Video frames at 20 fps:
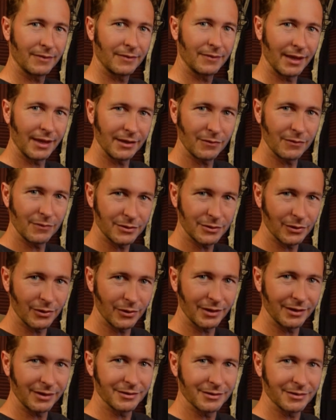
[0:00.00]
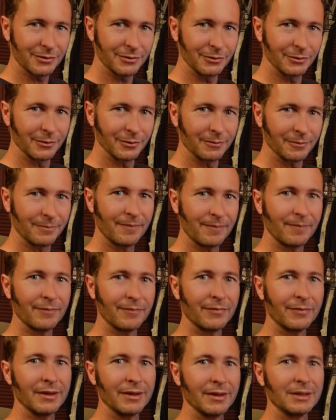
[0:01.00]
Thank you for joining the school.
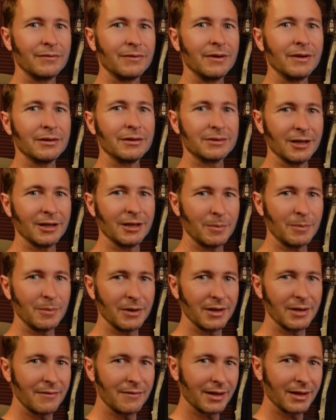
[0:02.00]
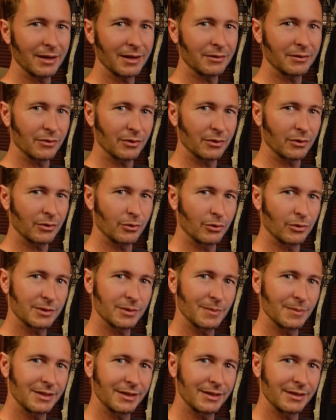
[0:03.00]
This video is to help you navigate through the
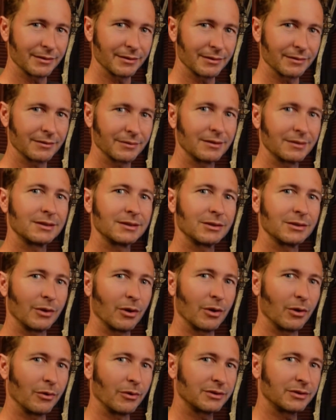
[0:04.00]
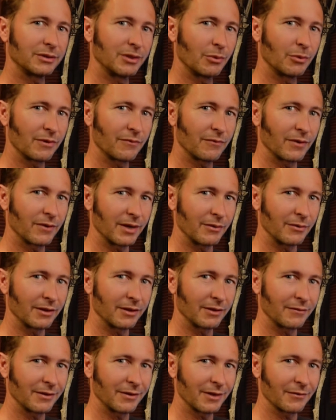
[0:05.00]
course material so you always know where to find
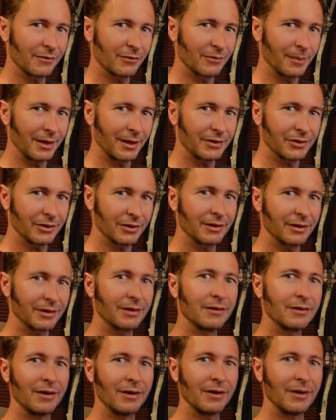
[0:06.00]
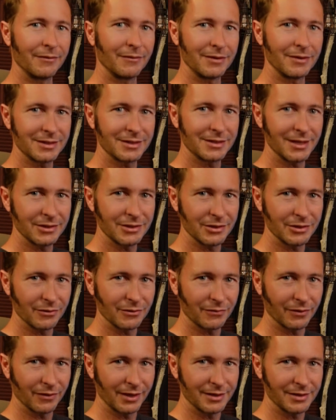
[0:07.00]
relevant information for every stage in your
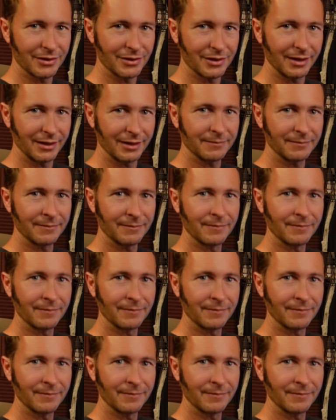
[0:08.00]
flight training.